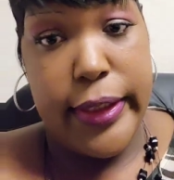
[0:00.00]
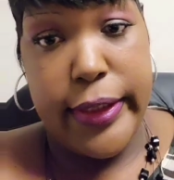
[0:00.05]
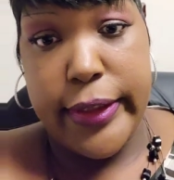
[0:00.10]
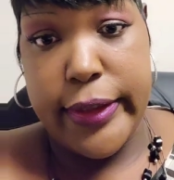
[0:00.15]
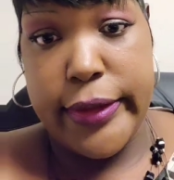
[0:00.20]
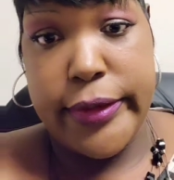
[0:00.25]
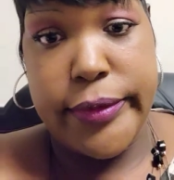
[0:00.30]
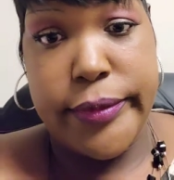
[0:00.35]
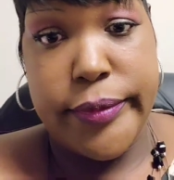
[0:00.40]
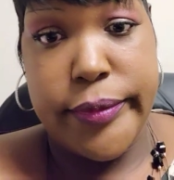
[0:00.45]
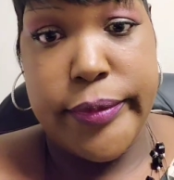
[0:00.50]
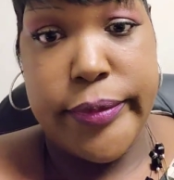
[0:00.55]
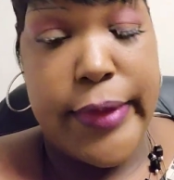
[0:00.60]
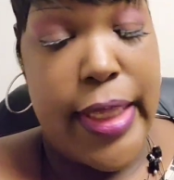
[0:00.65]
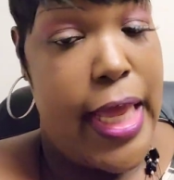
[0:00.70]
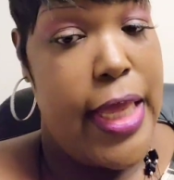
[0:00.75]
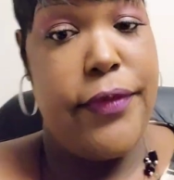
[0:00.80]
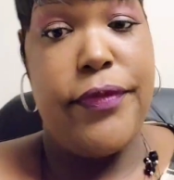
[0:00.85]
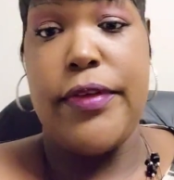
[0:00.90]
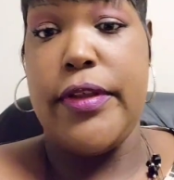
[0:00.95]
lying.
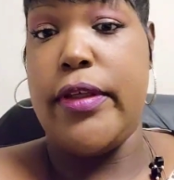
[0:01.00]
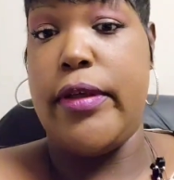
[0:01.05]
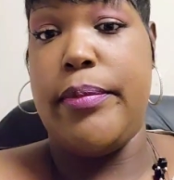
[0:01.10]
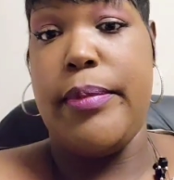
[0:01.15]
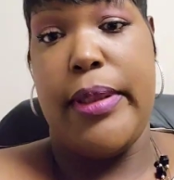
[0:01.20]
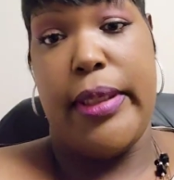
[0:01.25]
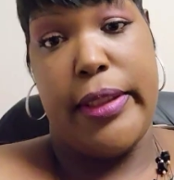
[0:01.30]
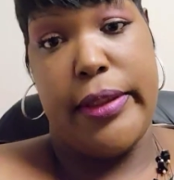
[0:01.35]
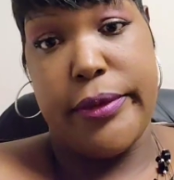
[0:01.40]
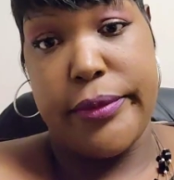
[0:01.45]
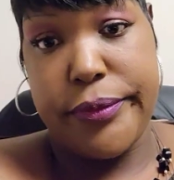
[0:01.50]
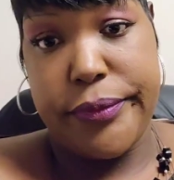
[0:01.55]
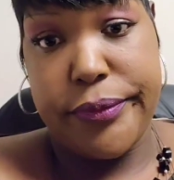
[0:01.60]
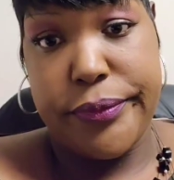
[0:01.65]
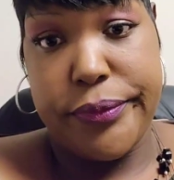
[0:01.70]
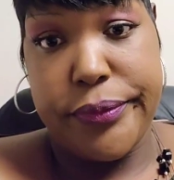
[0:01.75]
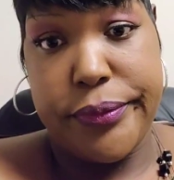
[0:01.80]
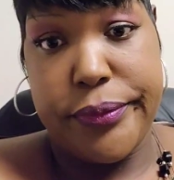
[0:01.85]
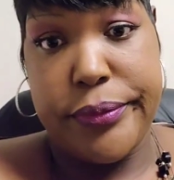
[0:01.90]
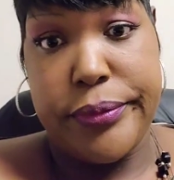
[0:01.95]
I feel better.
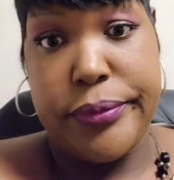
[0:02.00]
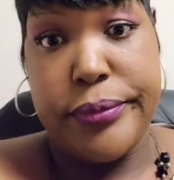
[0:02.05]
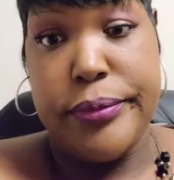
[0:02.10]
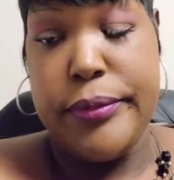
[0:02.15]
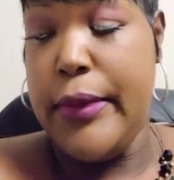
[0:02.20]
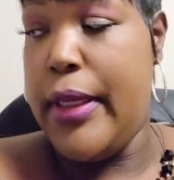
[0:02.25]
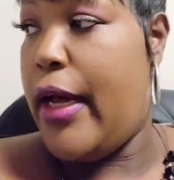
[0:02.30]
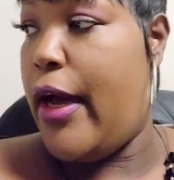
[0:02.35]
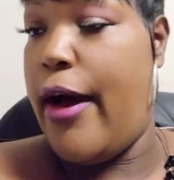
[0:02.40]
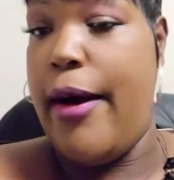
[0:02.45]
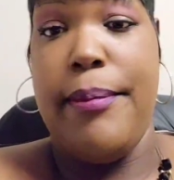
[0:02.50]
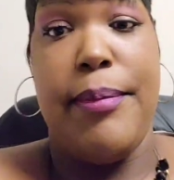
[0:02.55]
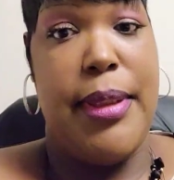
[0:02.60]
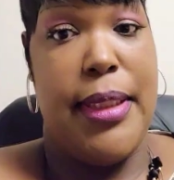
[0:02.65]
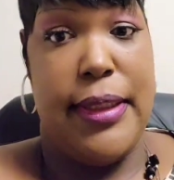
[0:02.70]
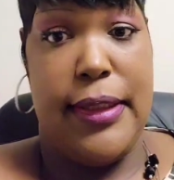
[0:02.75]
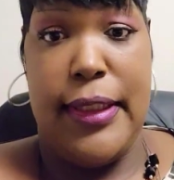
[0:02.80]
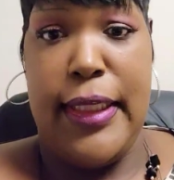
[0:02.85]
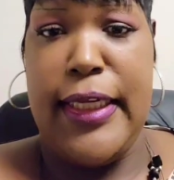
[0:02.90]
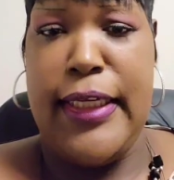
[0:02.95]
A
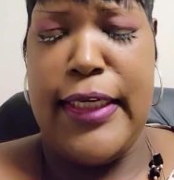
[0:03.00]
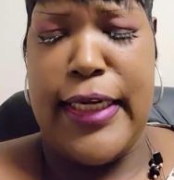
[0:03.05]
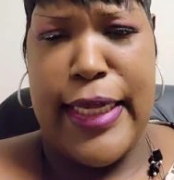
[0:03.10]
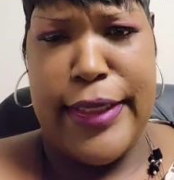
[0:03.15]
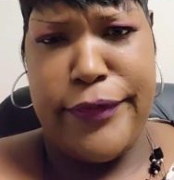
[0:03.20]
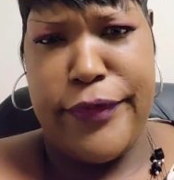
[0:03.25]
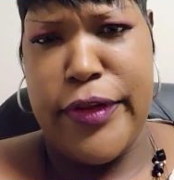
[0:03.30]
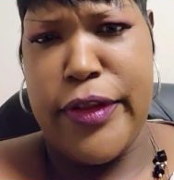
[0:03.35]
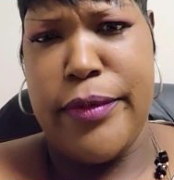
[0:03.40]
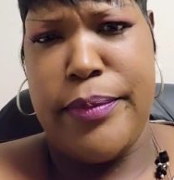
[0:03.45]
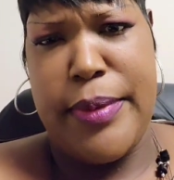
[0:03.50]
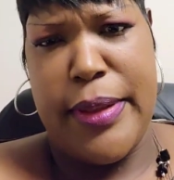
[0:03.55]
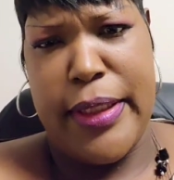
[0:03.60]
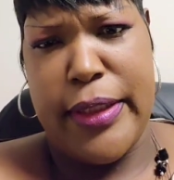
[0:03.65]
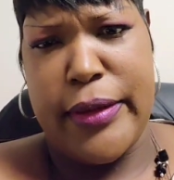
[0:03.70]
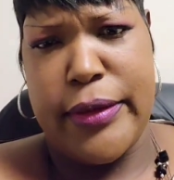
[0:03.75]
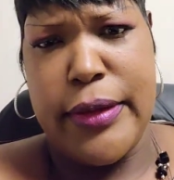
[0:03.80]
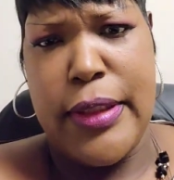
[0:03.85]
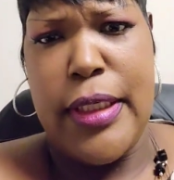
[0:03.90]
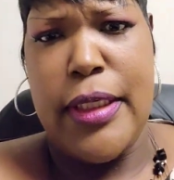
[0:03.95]
month later, I feel
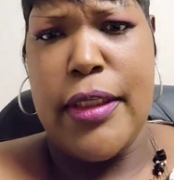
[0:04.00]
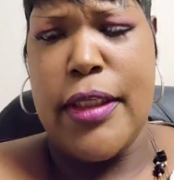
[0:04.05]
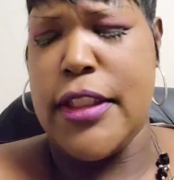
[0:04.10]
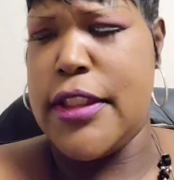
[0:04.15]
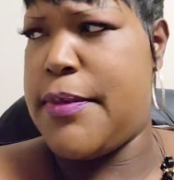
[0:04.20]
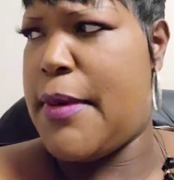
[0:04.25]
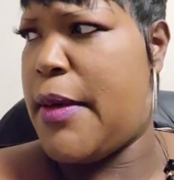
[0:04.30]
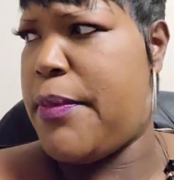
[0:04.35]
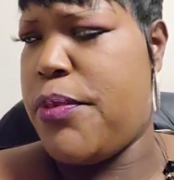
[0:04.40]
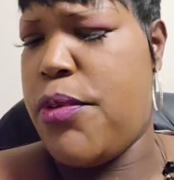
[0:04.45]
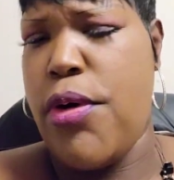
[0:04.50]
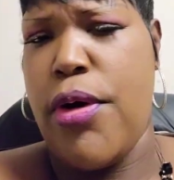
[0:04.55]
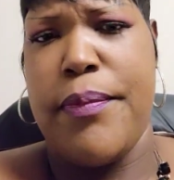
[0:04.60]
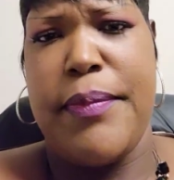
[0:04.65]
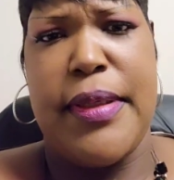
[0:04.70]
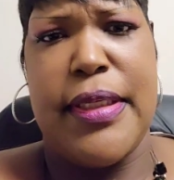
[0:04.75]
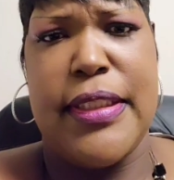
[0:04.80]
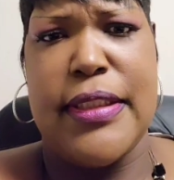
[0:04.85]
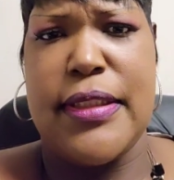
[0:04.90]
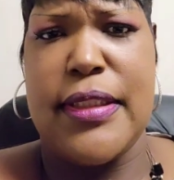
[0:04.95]
better. Because my
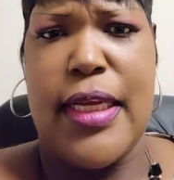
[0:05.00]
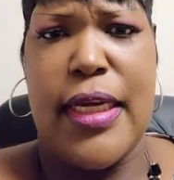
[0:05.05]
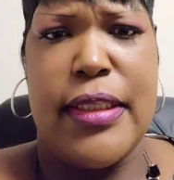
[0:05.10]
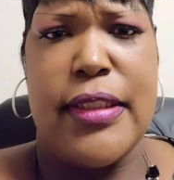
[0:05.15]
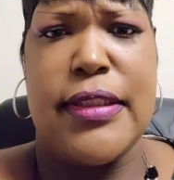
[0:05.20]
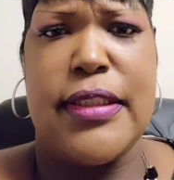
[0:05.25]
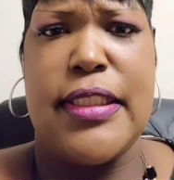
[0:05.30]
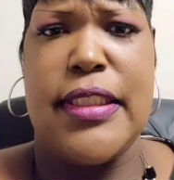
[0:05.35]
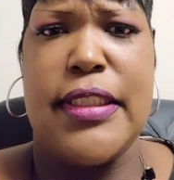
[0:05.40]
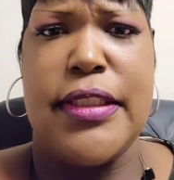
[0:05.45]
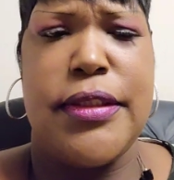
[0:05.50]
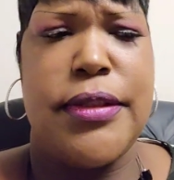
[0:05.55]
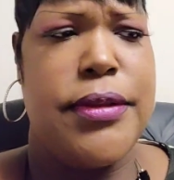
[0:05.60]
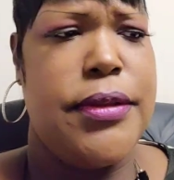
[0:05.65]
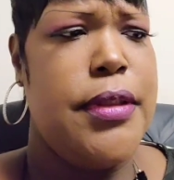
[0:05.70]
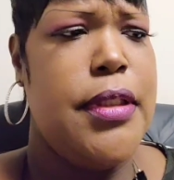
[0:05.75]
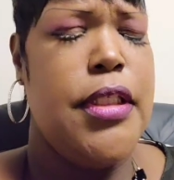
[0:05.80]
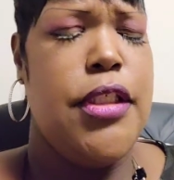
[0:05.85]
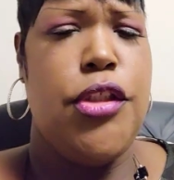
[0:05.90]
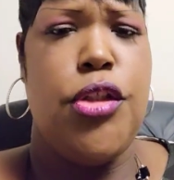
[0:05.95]
appointment is not
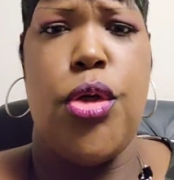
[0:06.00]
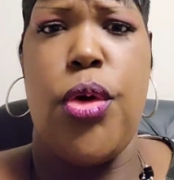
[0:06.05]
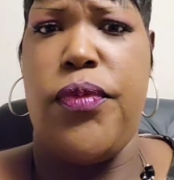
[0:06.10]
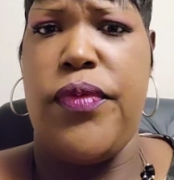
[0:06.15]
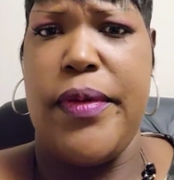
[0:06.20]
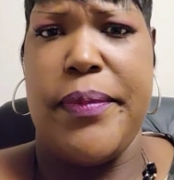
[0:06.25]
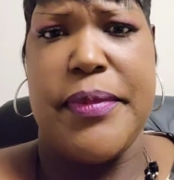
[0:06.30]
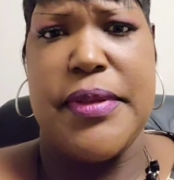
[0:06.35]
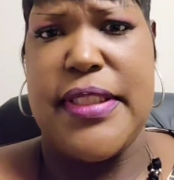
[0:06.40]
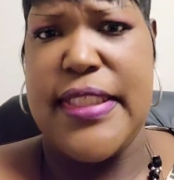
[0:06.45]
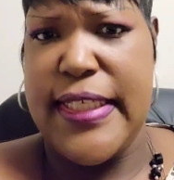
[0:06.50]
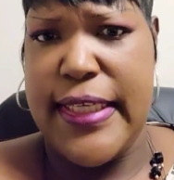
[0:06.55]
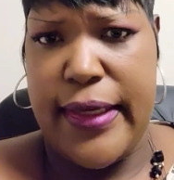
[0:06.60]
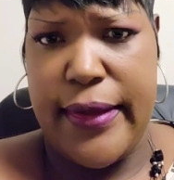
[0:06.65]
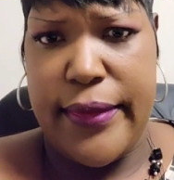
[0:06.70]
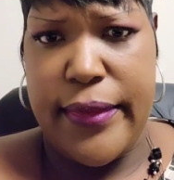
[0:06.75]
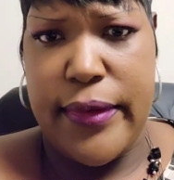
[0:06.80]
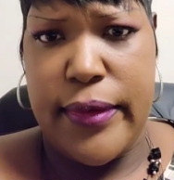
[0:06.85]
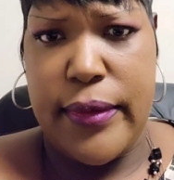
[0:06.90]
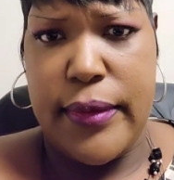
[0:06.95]
until November
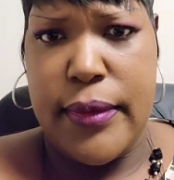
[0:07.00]
10th.